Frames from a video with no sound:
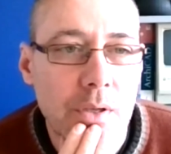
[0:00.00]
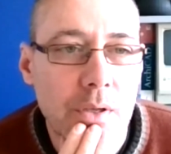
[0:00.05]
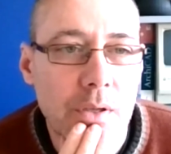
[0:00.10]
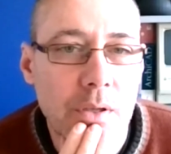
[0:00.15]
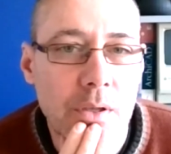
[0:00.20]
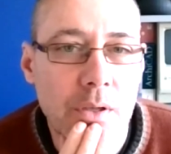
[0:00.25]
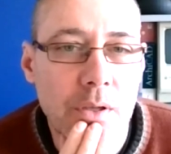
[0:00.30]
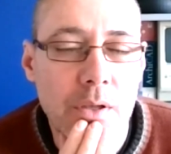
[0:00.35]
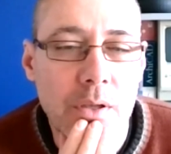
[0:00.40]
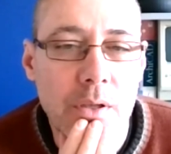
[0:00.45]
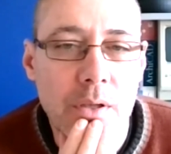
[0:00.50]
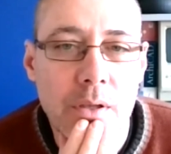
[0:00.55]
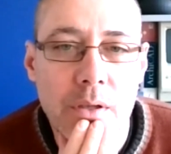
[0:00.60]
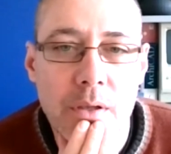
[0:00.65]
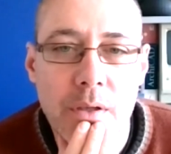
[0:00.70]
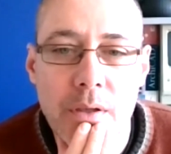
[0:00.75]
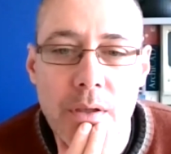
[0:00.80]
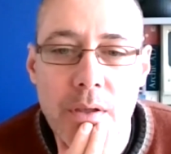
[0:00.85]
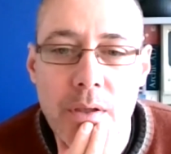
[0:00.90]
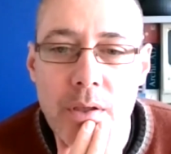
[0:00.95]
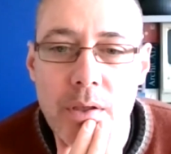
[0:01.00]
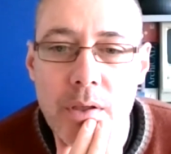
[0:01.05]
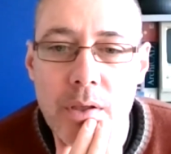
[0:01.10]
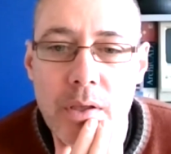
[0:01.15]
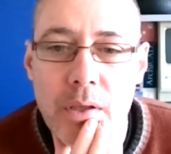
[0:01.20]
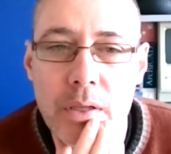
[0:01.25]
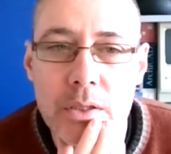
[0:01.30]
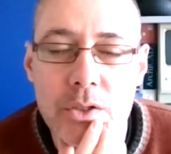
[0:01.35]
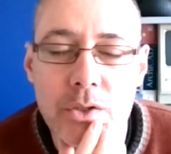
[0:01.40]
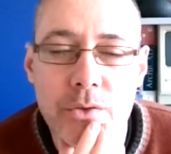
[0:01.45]

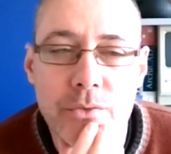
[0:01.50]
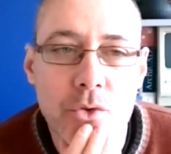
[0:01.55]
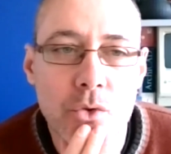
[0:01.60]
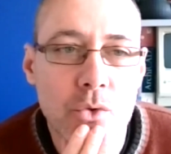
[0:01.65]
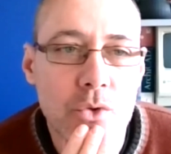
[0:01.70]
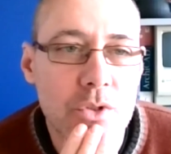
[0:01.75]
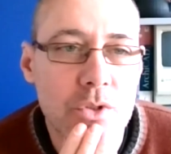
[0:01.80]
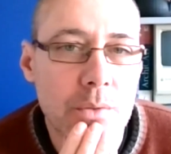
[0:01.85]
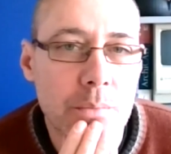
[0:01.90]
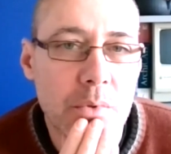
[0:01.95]
And if you use a